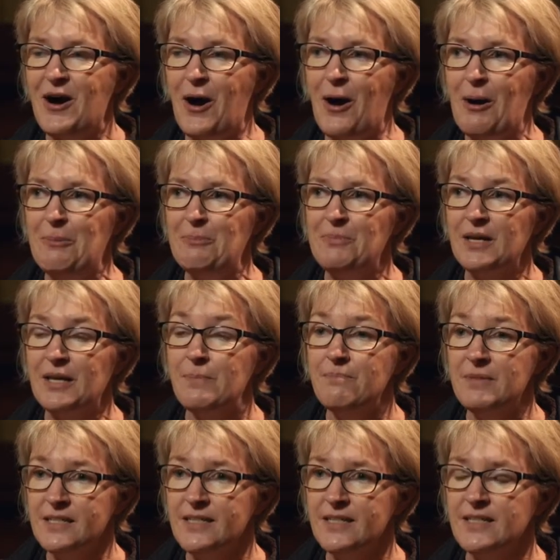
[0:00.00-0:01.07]
I'm
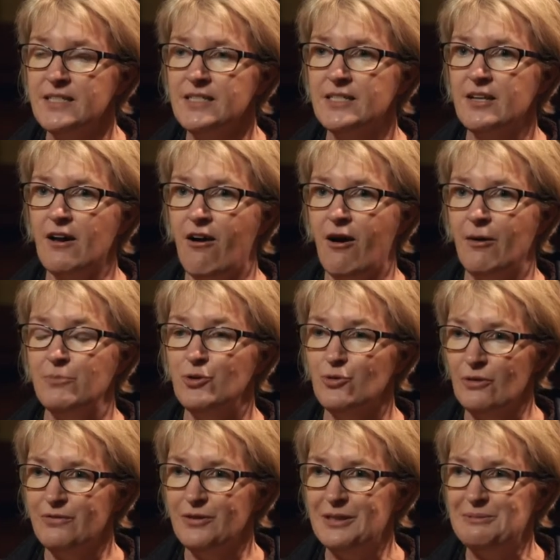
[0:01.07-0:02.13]
committed, I'm
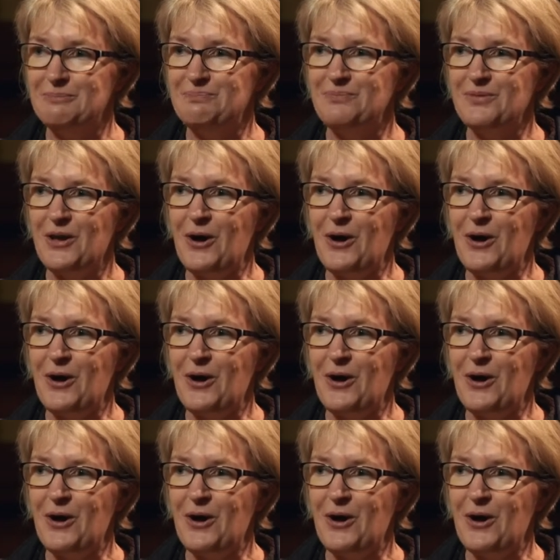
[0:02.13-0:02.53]
driven,